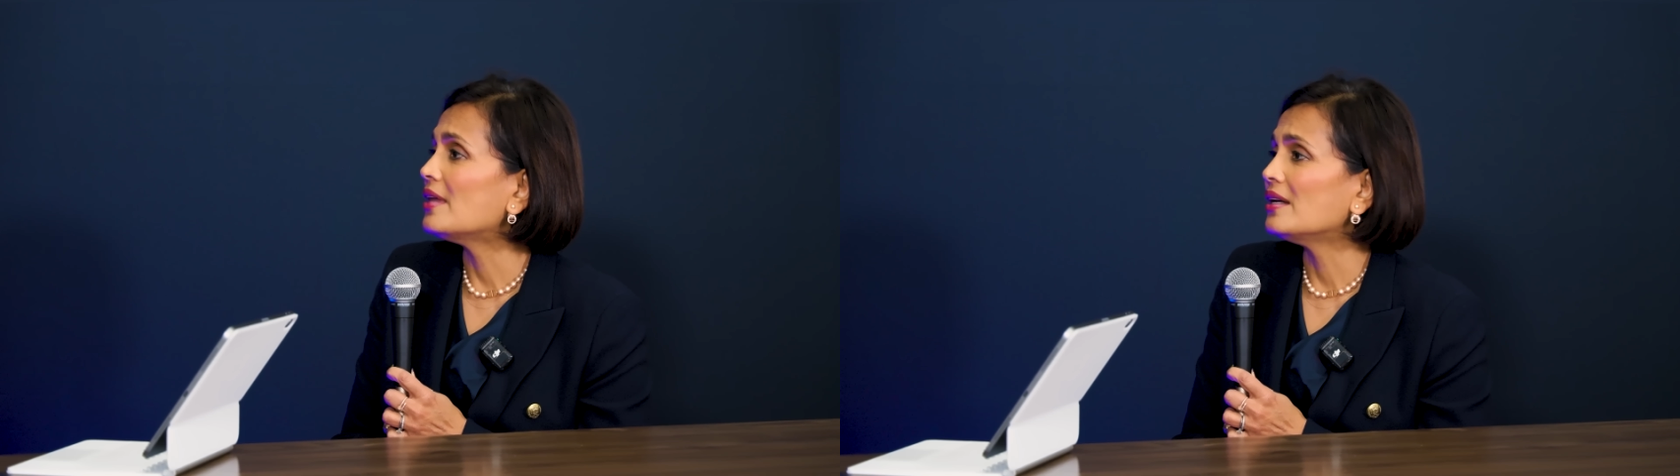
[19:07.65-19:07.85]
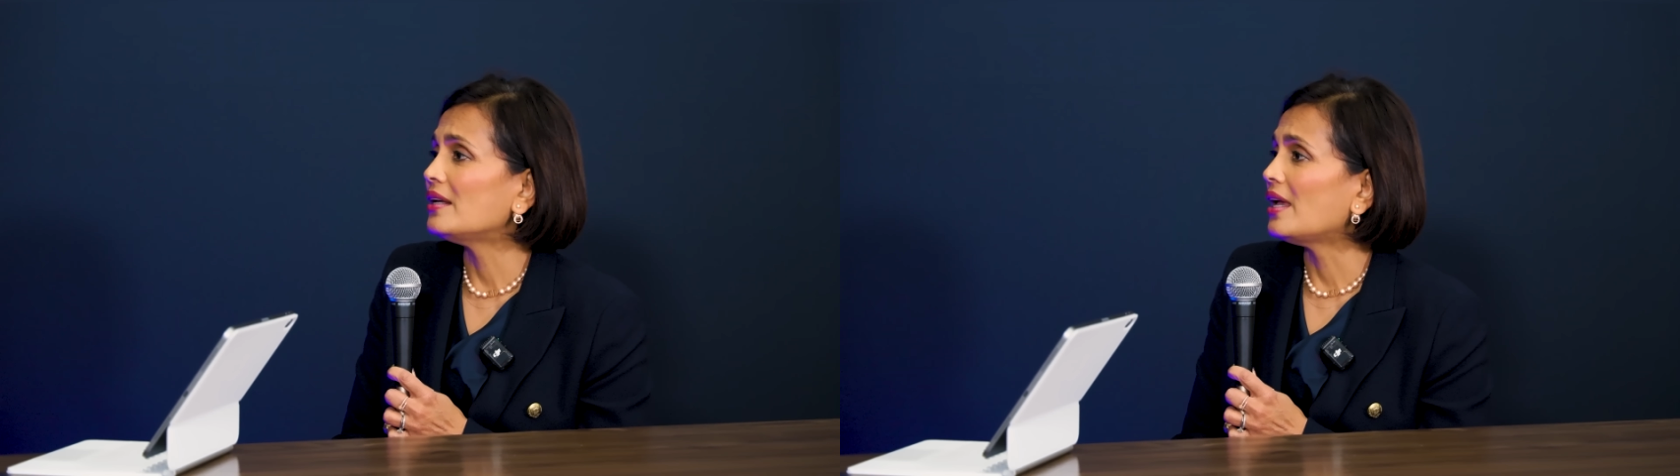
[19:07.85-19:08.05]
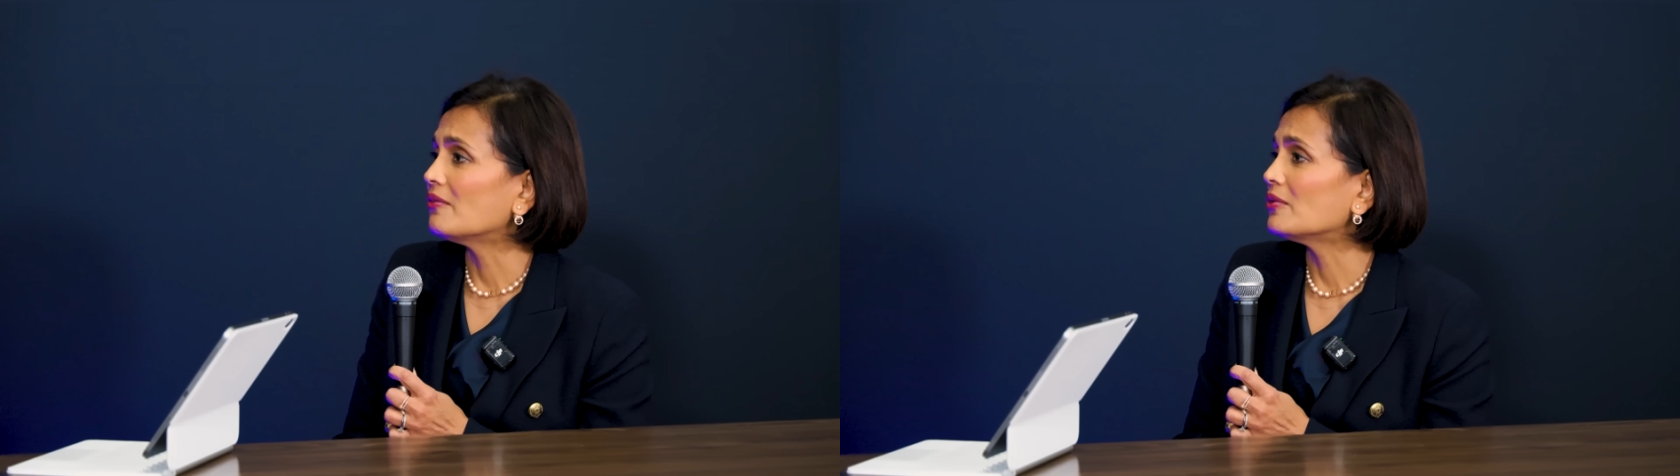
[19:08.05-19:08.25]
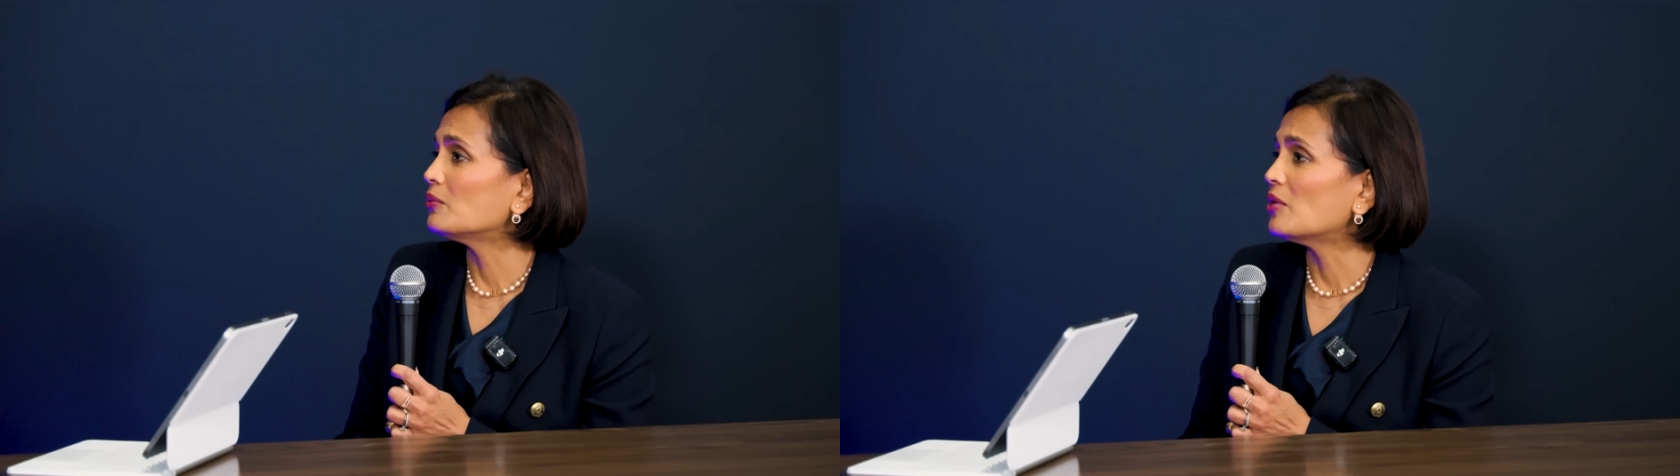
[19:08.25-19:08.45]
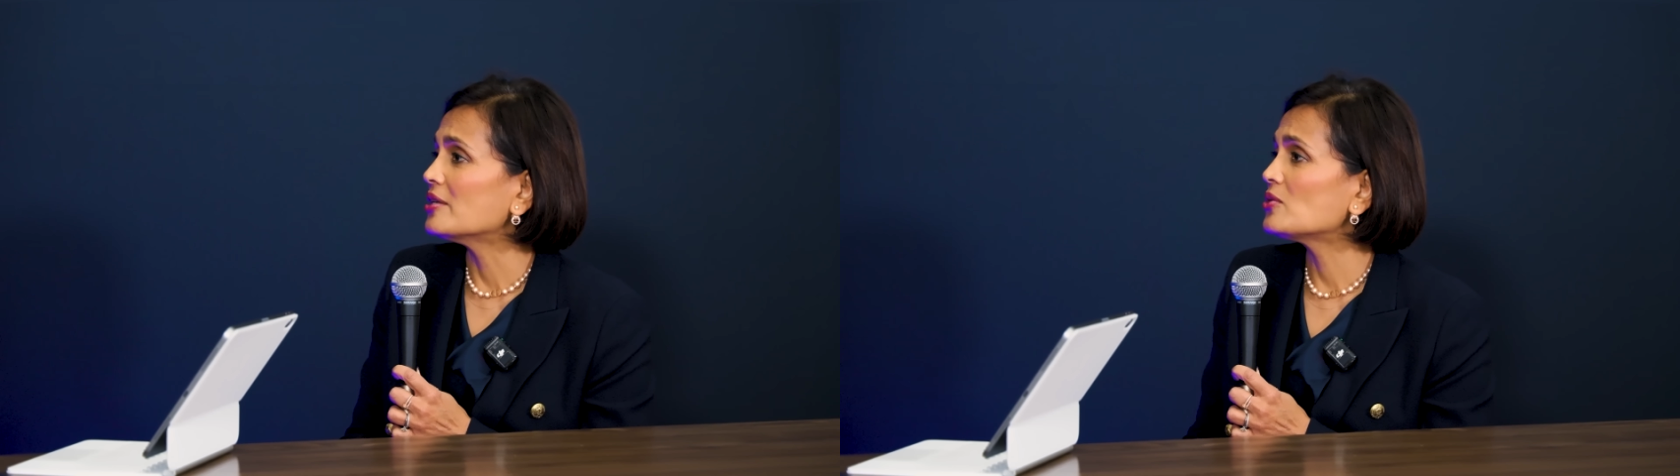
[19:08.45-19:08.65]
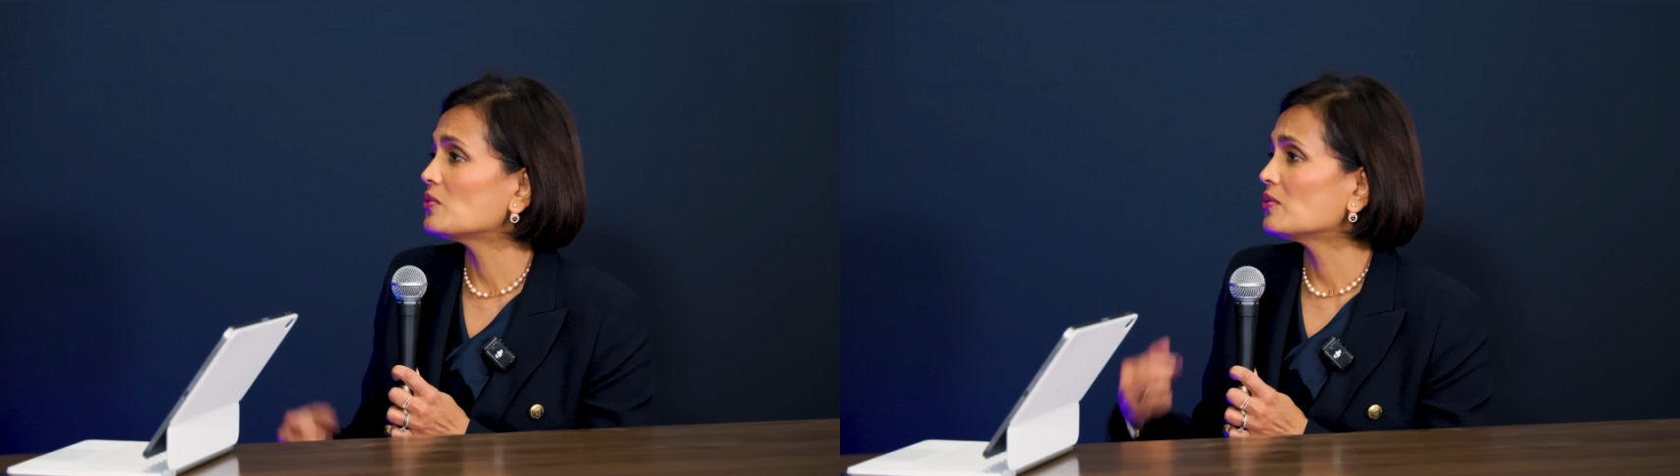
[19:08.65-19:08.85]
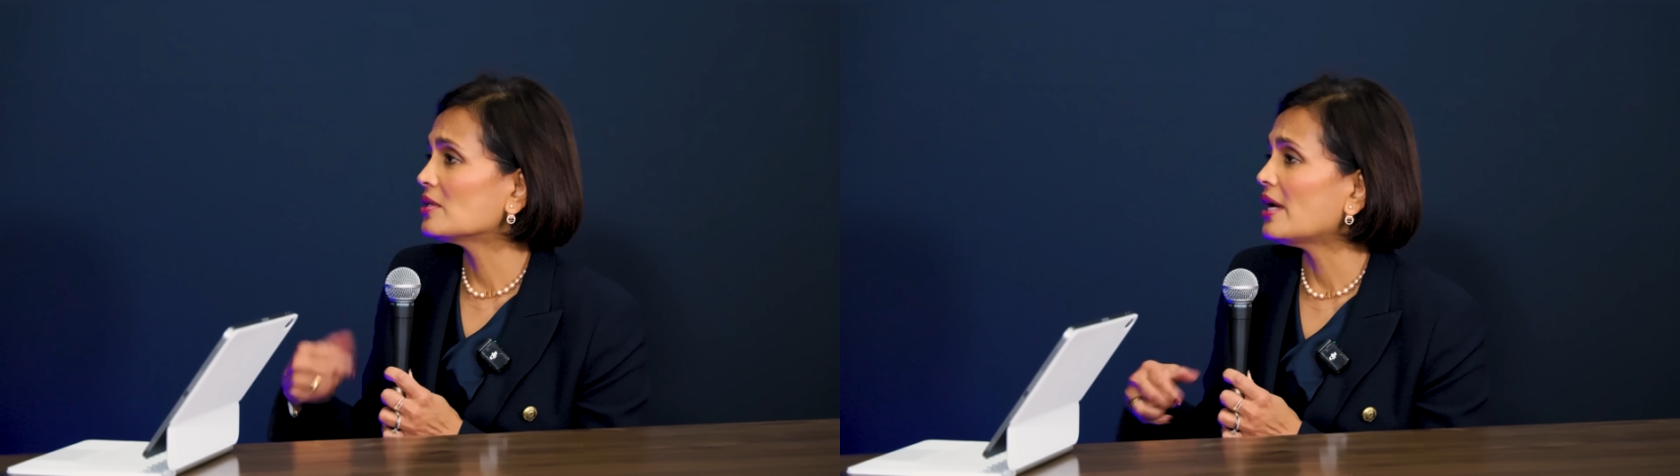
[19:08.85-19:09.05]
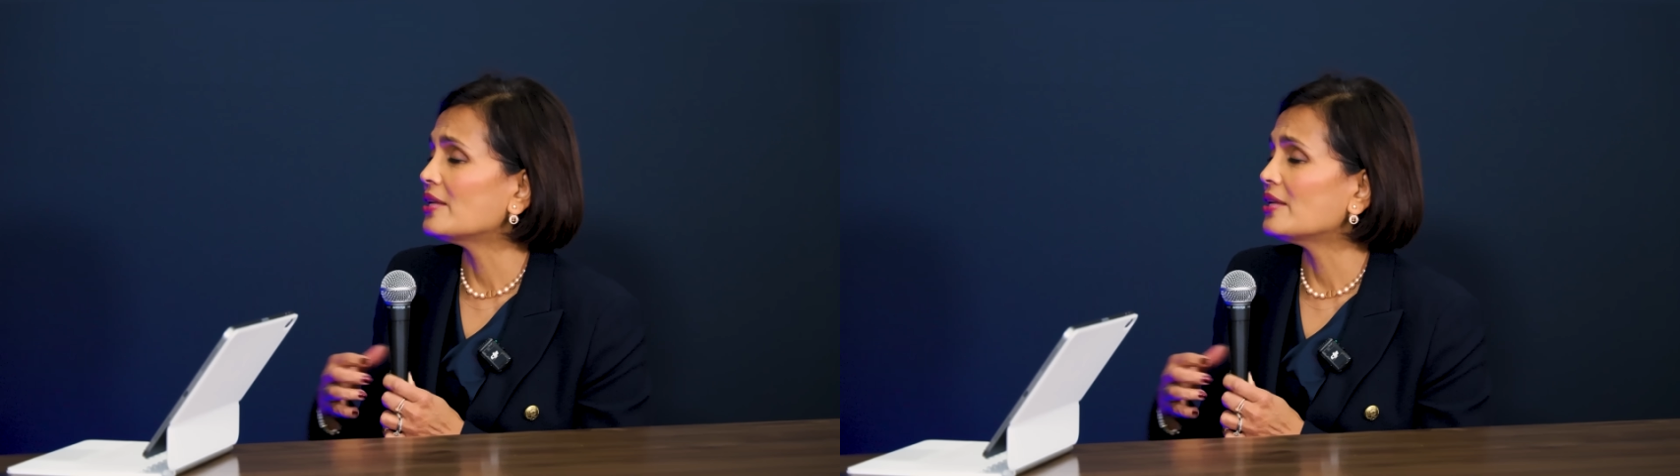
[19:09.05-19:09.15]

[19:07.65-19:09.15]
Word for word: than it ever was.